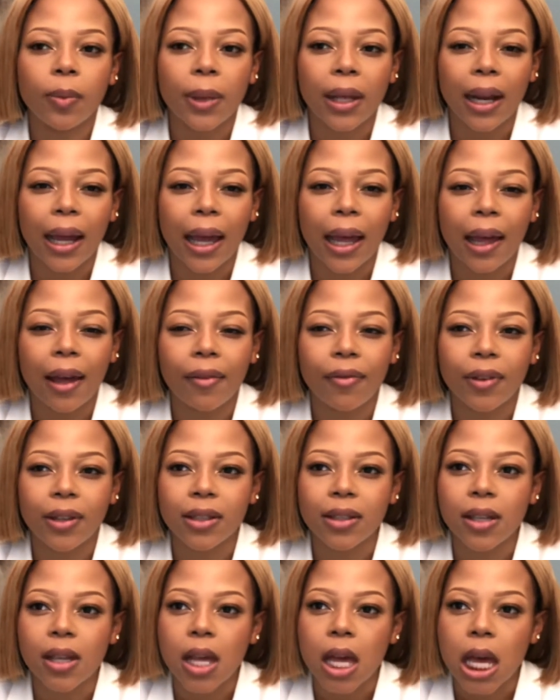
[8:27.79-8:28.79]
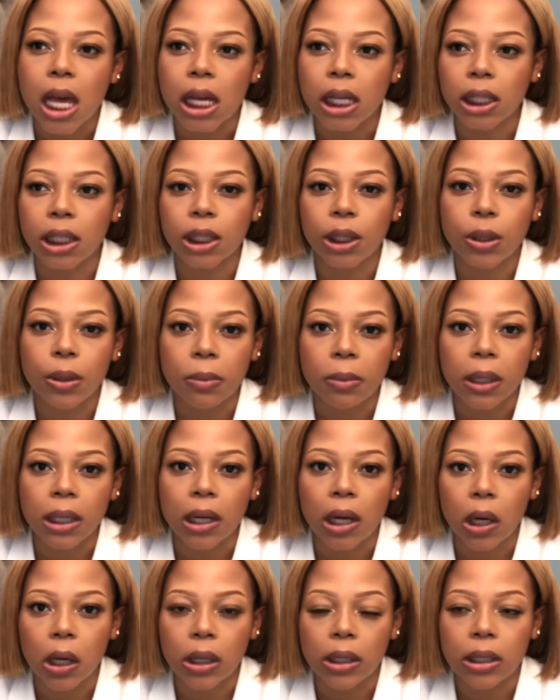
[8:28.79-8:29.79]
that i have is extremely
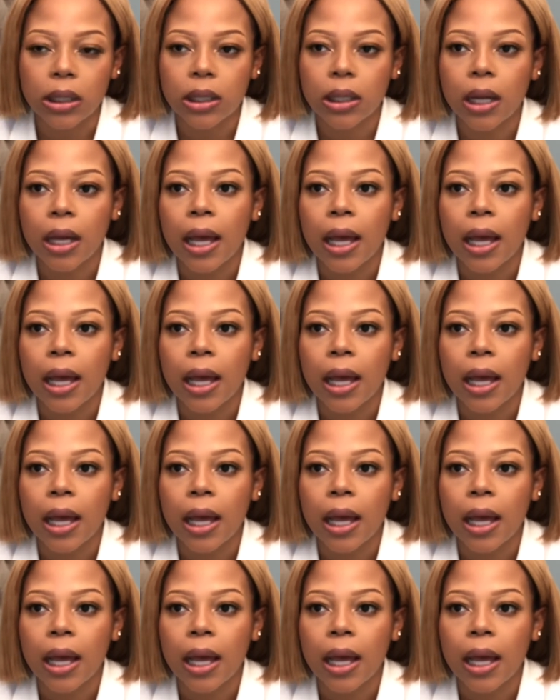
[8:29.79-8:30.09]
hot